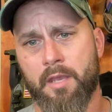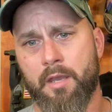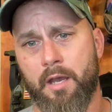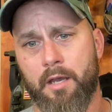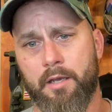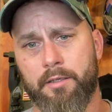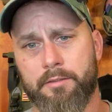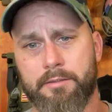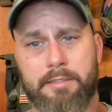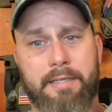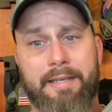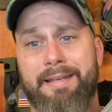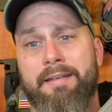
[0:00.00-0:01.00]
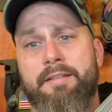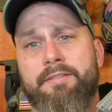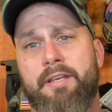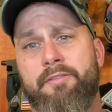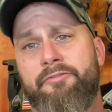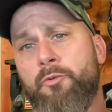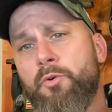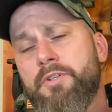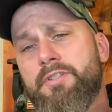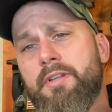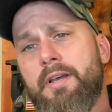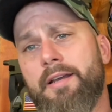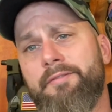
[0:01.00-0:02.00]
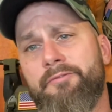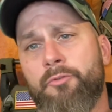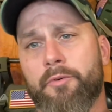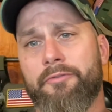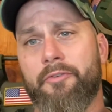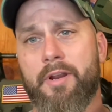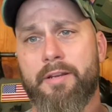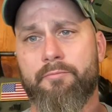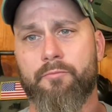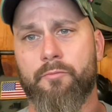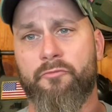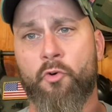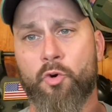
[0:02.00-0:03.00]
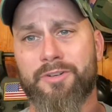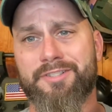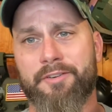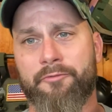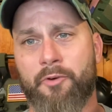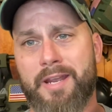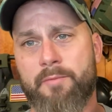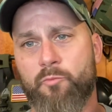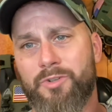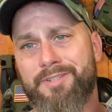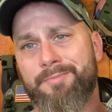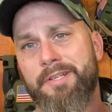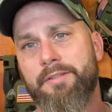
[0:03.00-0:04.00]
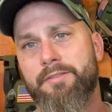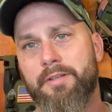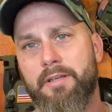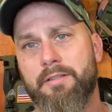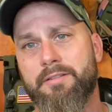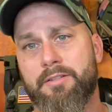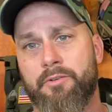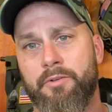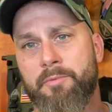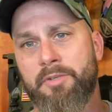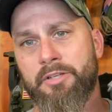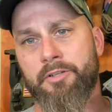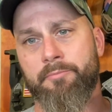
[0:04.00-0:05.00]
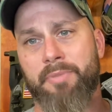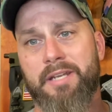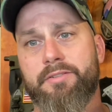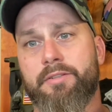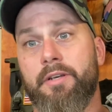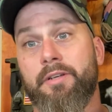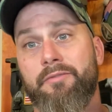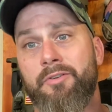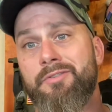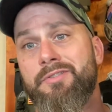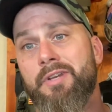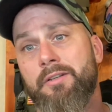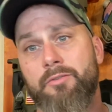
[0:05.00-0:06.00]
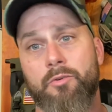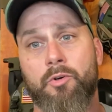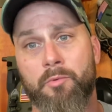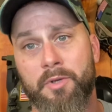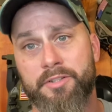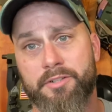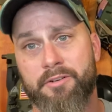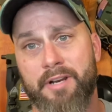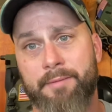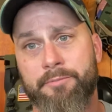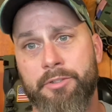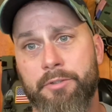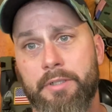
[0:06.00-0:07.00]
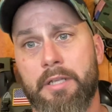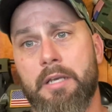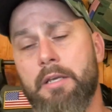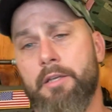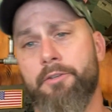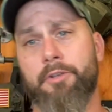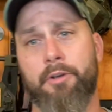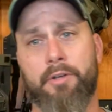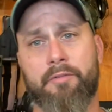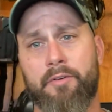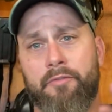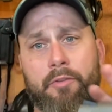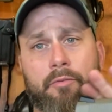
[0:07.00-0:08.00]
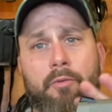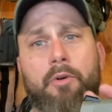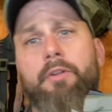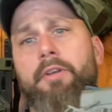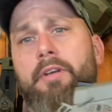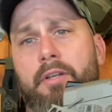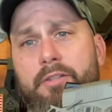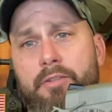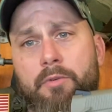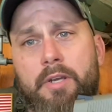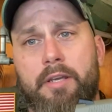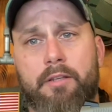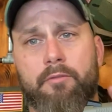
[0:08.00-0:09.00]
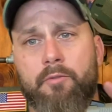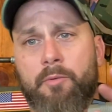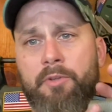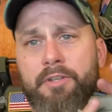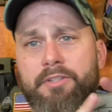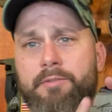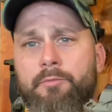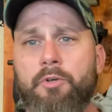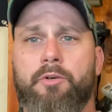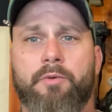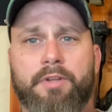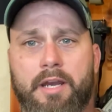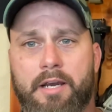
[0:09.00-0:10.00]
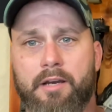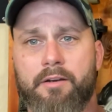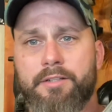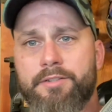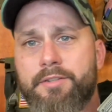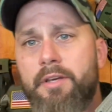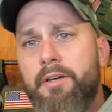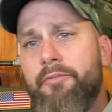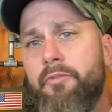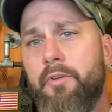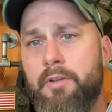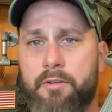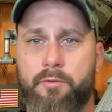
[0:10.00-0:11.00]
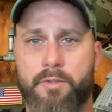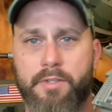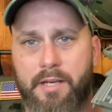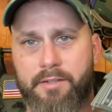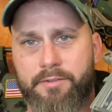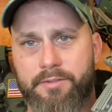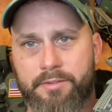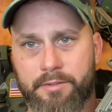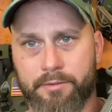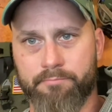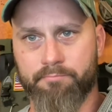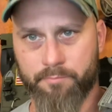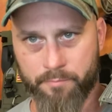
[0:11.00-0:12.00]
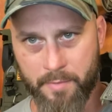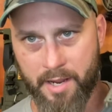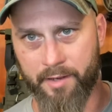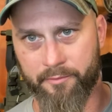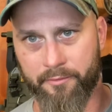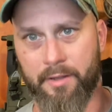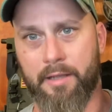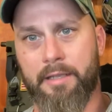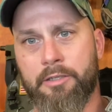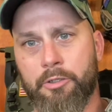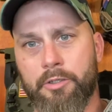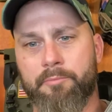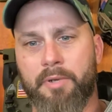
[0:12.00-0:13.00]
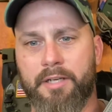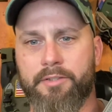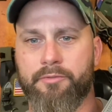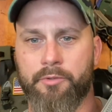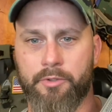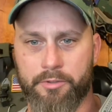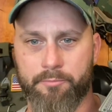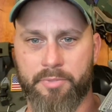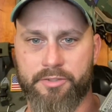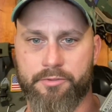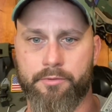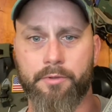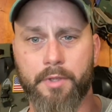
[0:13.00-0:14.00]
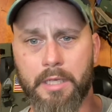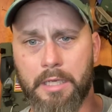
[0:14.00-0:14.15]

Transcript: it is a forged slide and forged frame, which means it's going to be a good base gun if you decide to do a whole bunch of crap to it. So even if you threw all the guts away and replaced them all with higher end stuff, you would actually still have a good base for a good pistol.